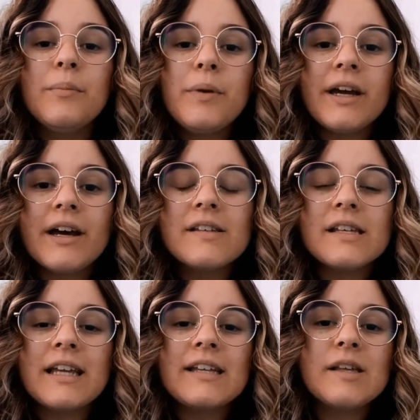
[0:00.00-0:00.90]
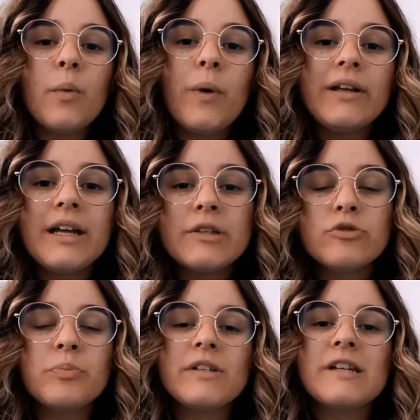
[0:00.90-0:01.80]
because it is a
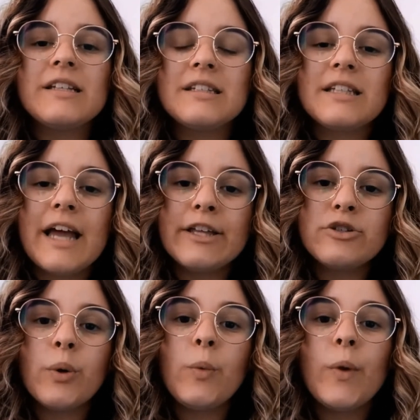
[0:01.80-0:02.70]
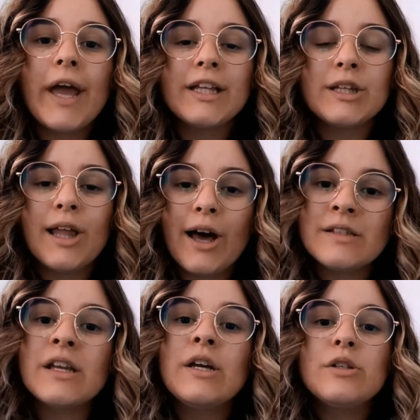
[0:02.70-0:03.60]
100% natural weight
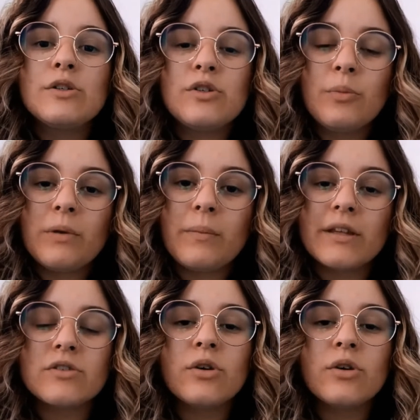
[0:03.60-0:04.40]
loss supplement.